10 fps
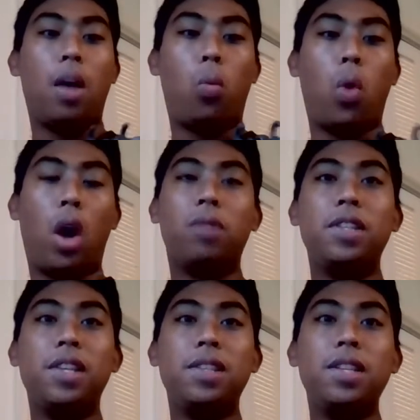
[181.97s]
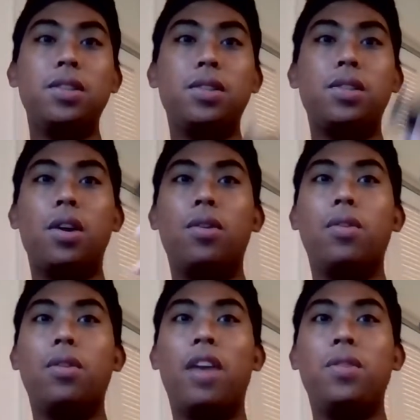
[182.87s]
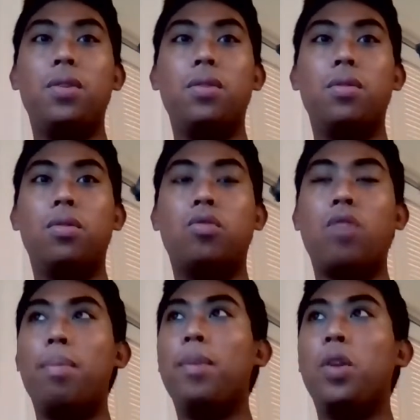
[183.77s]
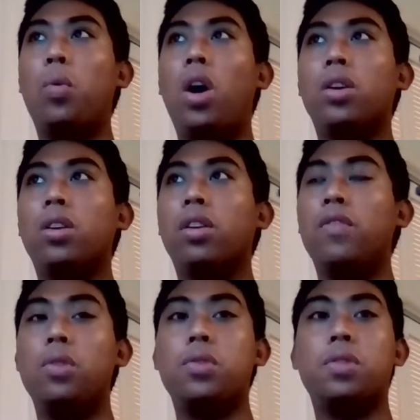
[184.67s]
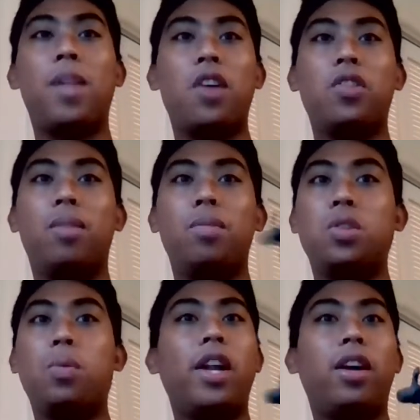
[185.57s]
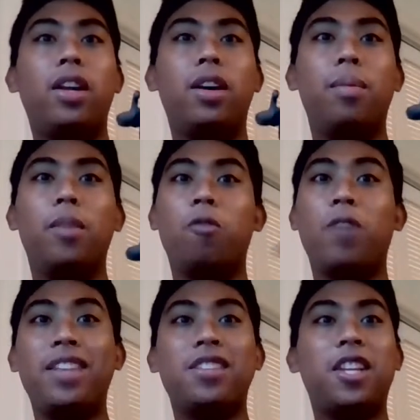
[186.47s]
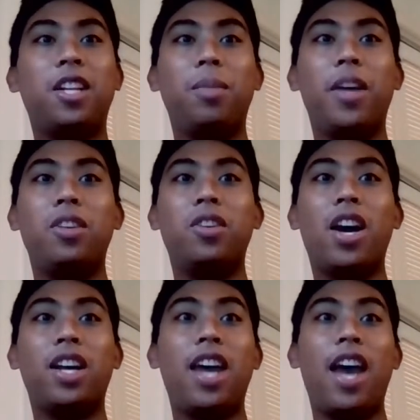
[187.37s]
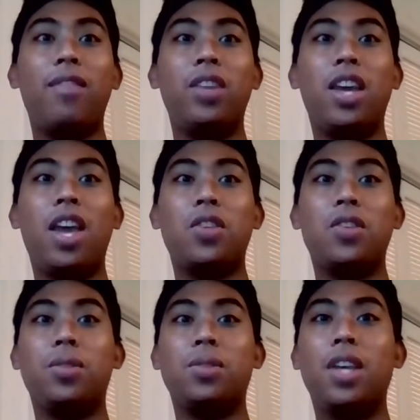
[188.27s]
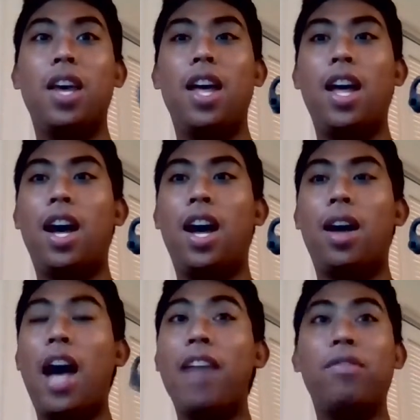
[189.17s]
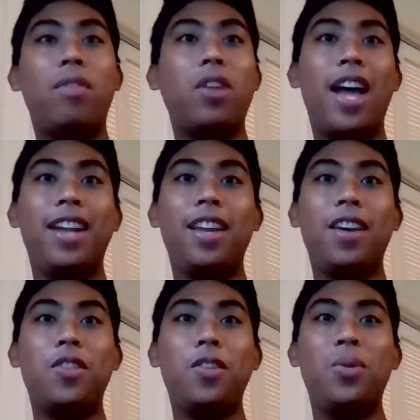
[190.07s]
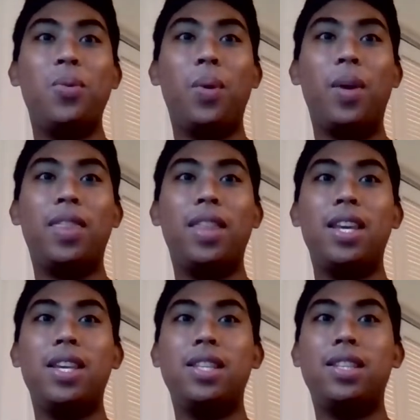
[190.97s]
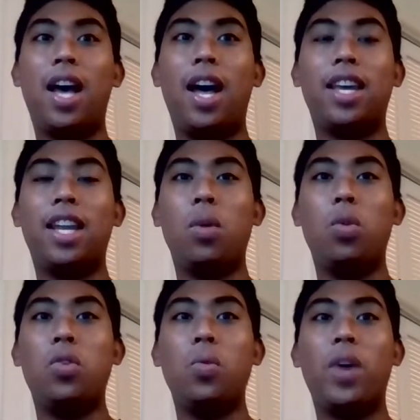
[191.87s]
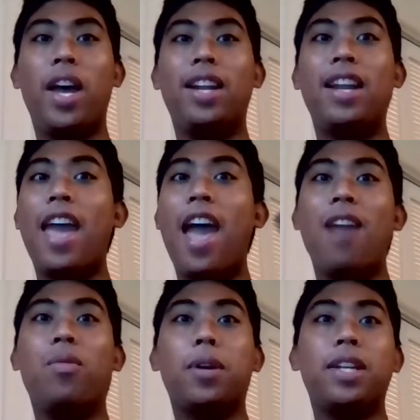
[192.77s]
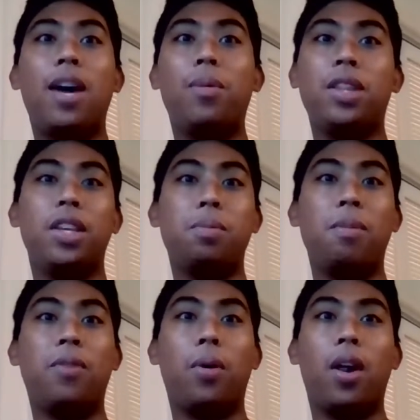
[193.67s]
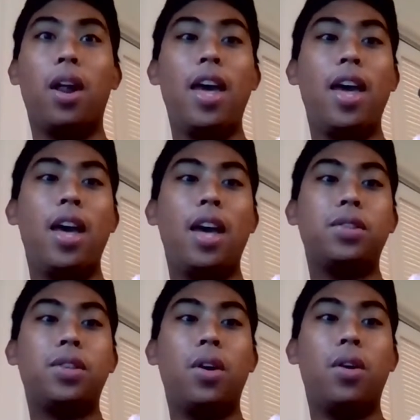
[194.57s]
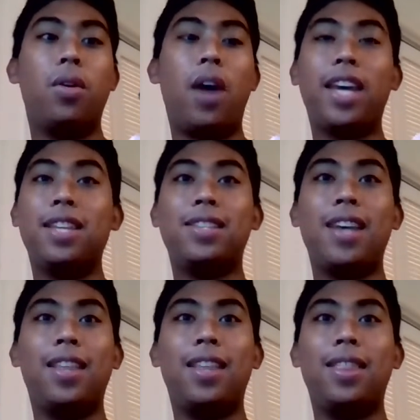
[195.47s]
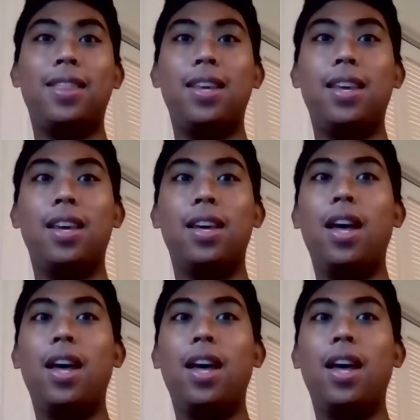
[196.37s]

water resistant, so if you drop them in water, if you splash them, you sweat on them, it rains a little bit, you're not going to have any issues. I've never had an issue with these getting too wet, and I have worked out with these before, so I can say that the